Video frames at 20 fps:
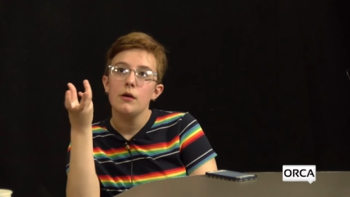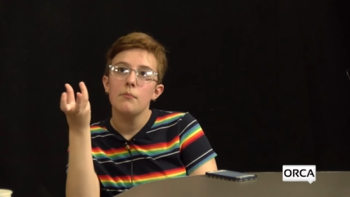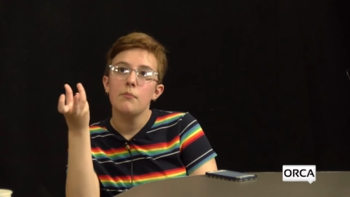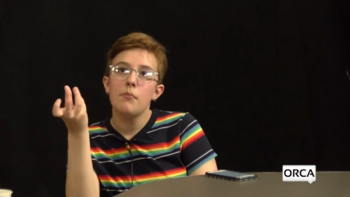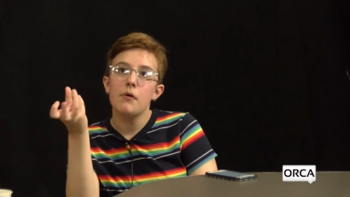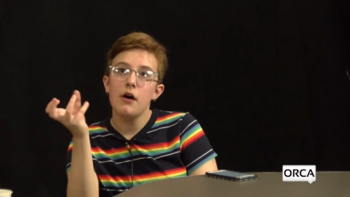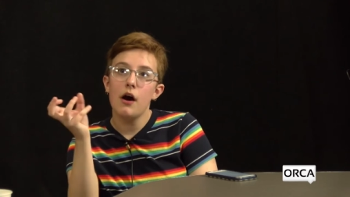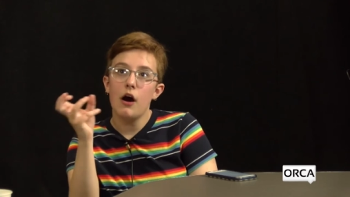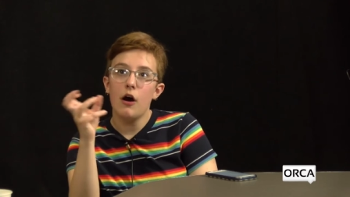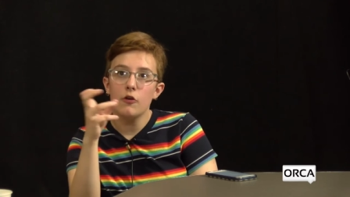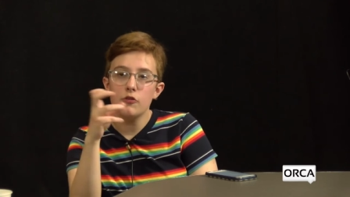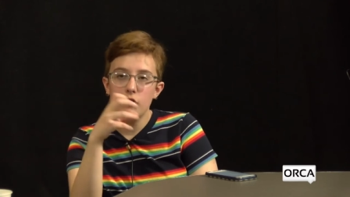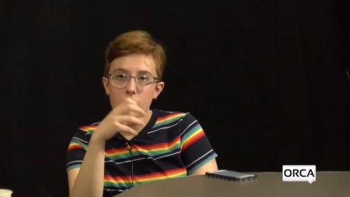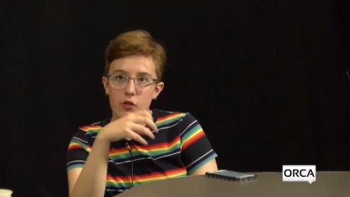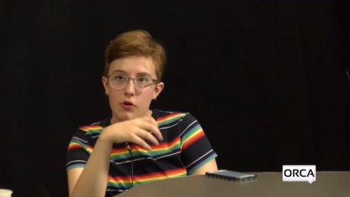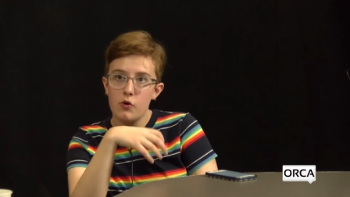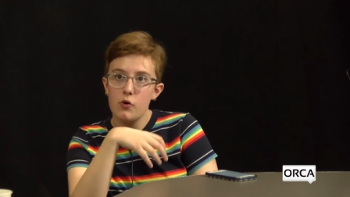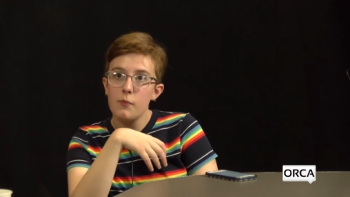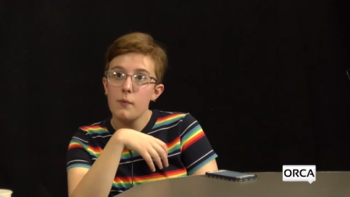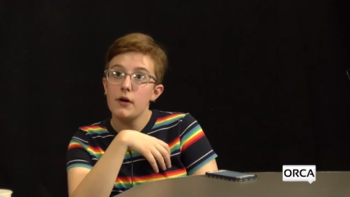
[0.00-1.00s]
but also yeah.
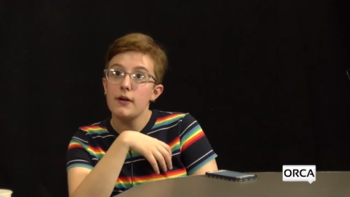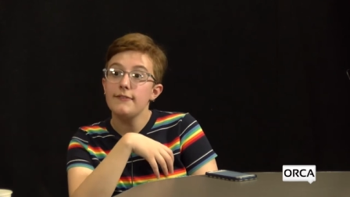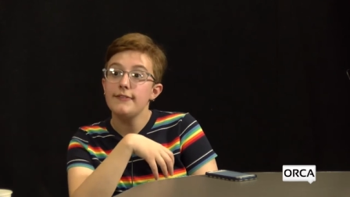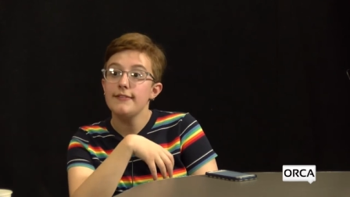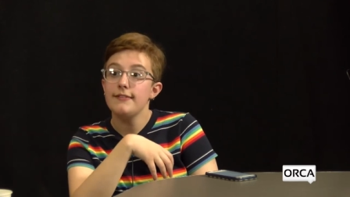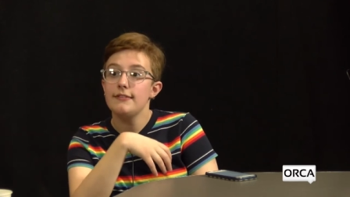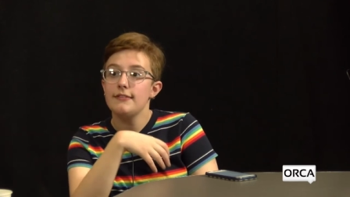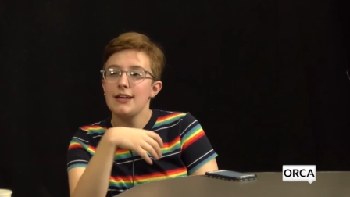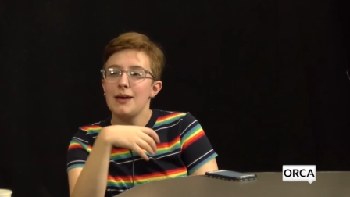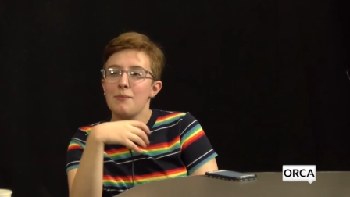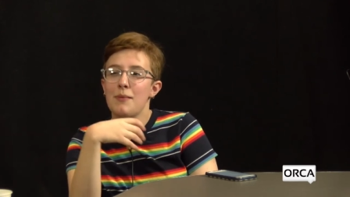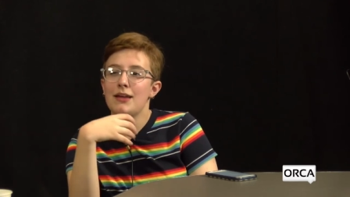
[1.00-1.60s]
there are a lot of things to come.